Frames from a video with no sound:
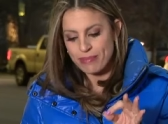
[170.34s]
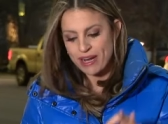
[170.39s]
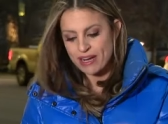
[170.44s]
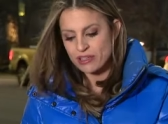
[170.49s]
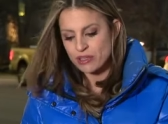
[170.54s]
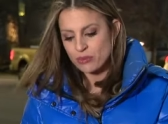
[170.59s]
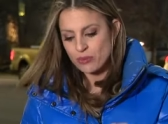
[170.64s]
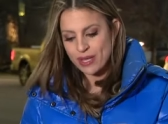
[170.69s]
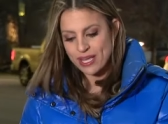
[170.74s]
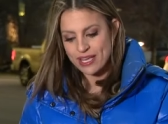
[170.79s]

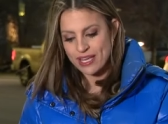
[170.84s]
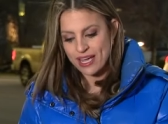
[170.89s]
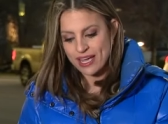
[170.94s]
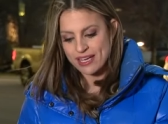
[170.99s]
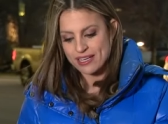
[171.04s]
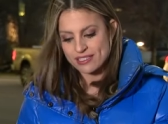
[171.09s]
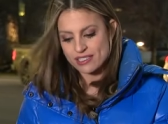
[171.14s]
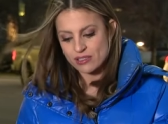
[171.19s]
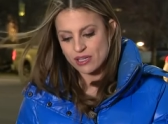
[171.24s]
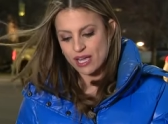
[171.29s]
by the way,
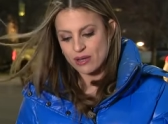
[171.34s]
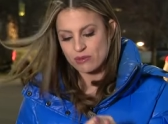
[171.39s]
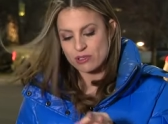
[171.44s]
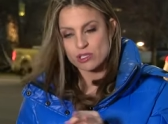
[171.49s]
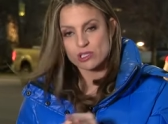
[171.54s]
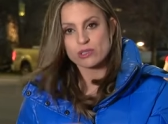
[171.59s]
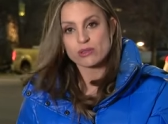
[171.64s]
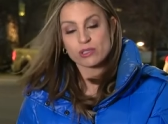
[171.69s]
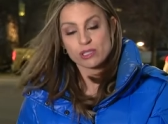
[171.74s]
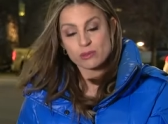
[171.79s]
guys, I
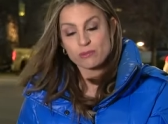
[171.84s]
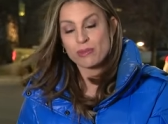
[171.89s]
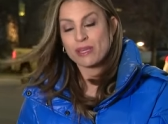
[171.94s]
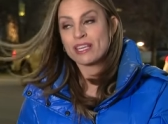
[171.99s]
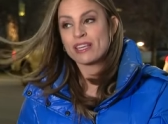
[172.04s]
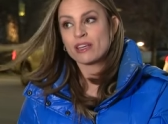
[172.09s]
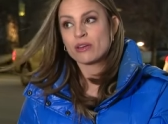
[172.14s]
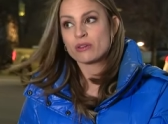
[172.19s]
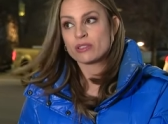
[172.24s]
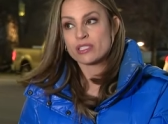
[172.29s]
was
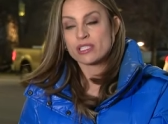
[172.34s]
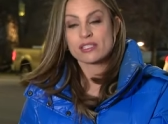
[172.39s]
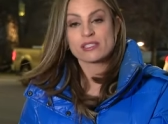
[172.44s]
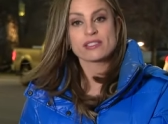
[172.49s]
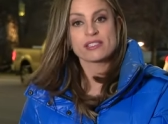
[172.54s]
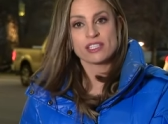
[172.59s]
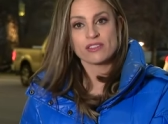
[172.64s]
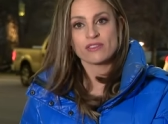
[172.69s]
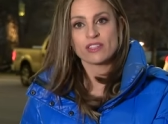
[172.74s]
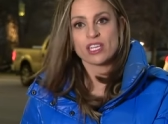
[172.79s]
speaking to
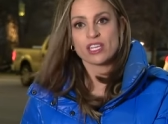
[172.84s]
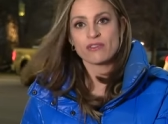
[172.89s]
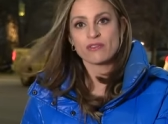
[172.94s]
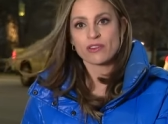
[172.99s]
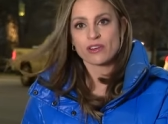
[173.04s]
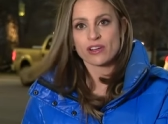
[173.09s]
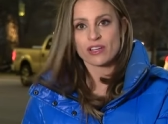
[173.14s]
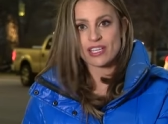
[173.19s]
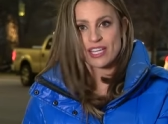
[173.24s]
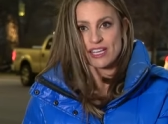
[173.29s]
Steve
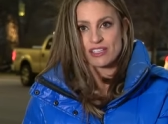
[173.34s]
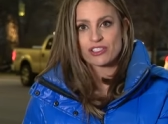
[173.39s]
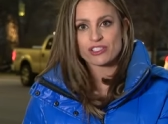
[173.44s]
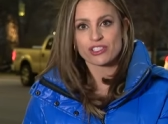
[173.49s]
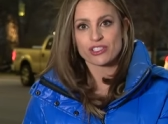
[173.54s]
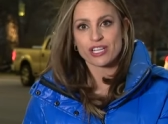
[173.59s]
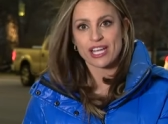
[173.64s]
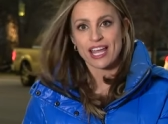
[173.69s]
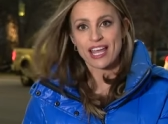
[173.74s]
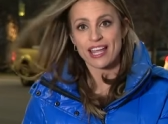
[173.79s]
Kiefer
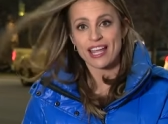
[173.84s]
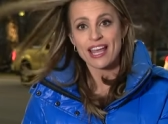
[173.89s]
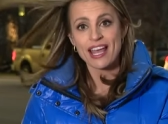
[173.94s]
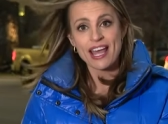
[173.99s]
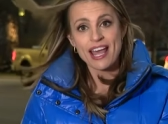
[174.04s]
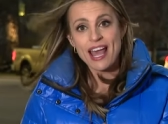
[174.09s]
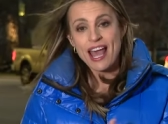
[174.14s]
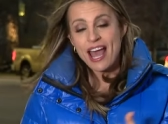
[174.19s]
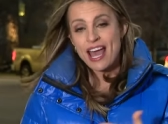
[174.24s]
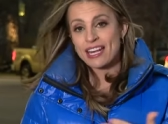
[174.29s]
yesterday,
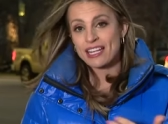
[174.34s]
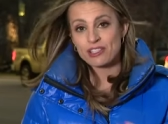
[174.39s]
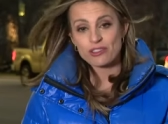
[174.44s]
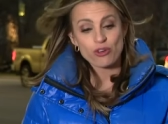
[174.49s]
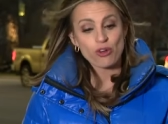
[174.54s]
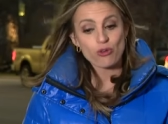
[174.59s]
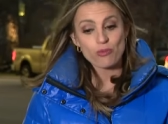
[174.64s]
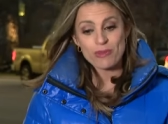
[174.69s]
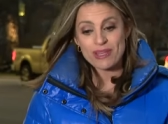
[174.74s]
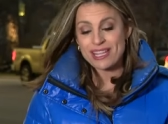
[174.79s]
and he
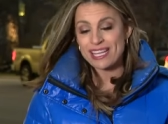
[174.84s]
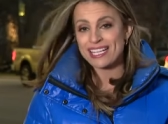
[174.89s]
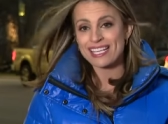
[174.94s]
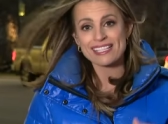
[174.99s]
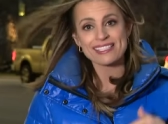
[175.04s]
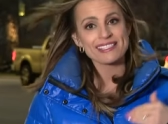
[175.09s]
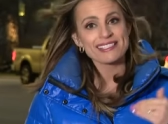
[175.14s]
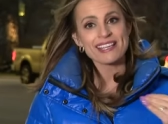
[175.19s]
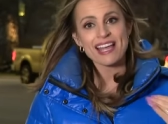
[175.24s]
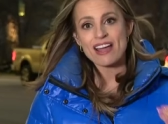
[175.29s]
told me that
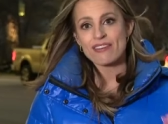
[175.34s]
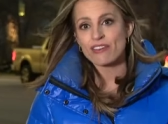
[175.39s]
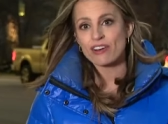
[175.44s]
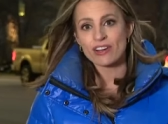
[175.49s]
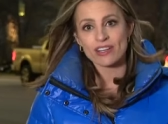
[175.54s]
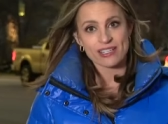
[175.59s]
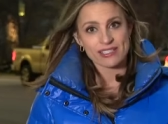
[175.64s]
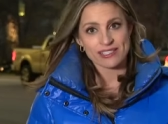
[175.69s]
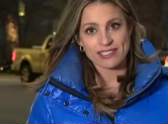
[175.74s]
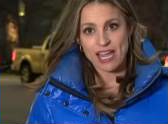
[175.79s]
he's never
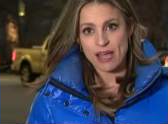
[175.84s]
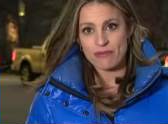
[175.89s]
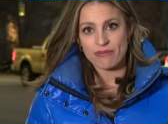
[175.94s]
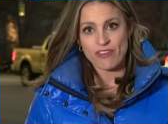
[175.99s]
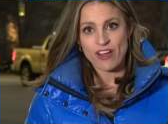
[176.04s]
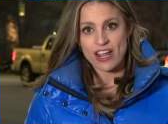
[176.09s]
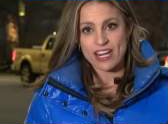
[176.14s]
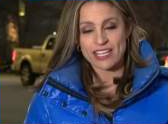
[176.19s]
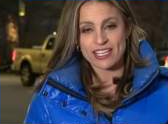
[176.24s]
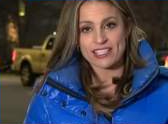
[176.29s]
going to stop
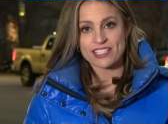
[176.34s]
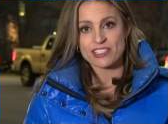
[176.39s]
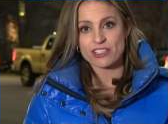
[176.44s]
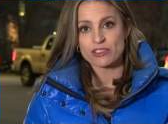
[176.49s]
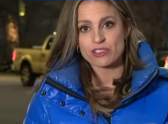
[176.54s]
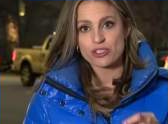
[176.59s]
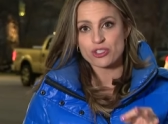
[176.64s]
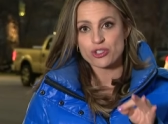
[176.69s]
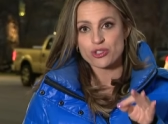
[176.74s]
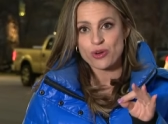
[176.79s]
fighting
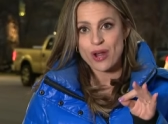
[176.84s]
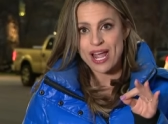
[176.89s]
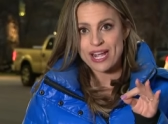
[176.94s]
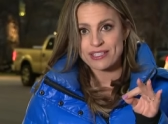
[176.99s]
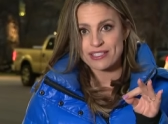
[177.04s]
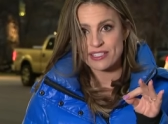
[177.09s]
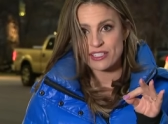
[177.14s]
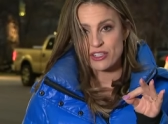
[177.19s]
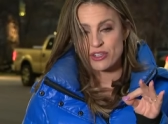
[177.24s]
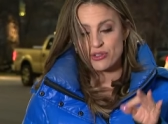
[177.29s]
until
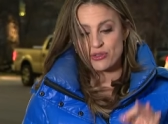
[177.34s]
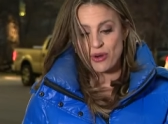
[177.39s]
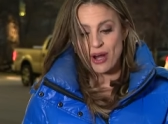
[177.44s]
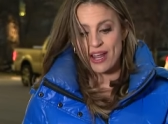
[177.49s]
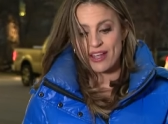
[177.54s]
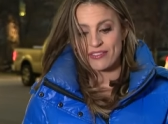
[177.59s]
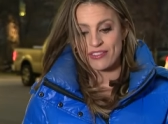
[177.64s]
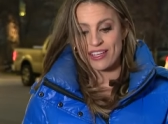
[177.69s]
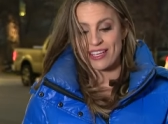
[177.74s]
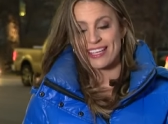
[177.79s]
distracted
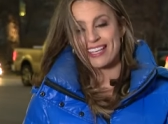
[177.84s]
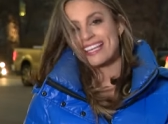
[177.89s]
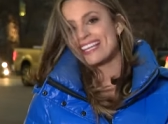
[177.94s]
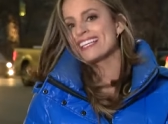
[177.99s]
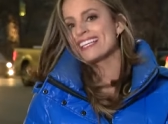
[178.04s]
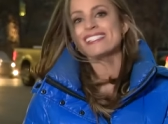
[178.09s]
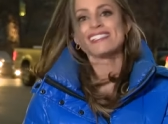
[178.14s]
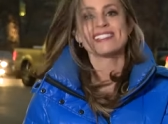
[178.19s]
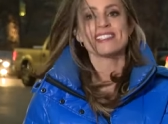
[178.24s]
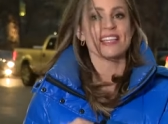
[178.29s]
driving
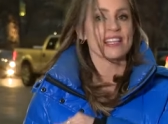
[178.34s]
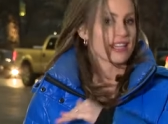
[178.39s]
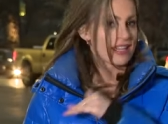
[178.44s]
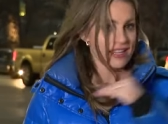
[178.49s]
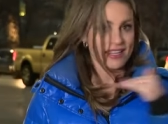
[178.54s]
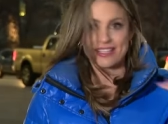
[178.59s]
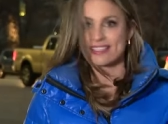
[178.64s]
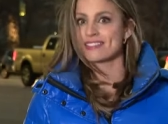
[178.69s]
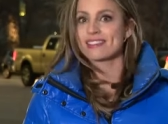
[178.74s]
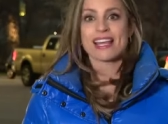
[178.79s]
is
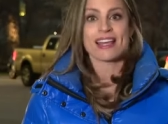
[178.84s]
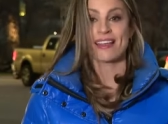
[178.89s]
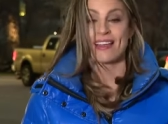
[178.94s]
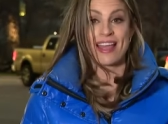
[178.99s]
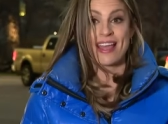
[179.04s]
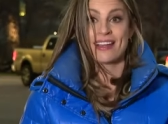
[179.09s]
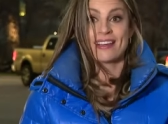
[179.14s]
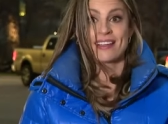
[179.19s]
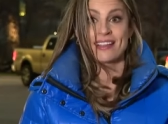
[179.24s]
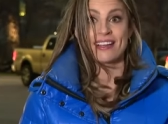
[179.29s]
is
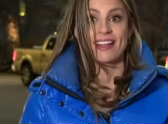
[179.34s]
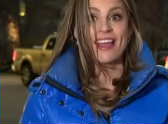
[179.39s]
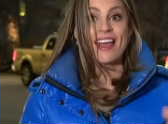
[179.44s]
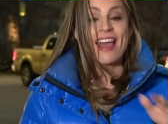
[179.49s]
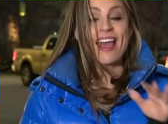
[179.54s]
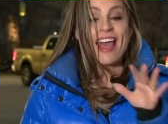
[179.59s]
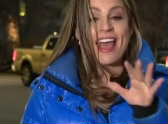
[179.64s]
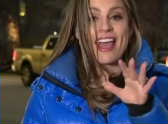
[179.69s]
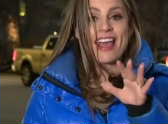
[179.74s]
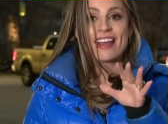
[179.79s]
ended.
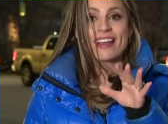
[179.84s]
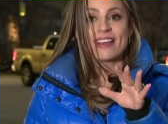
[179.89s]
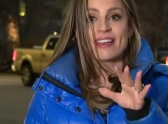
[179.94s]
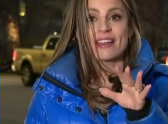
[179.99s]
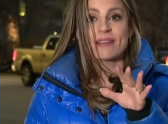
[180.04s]
And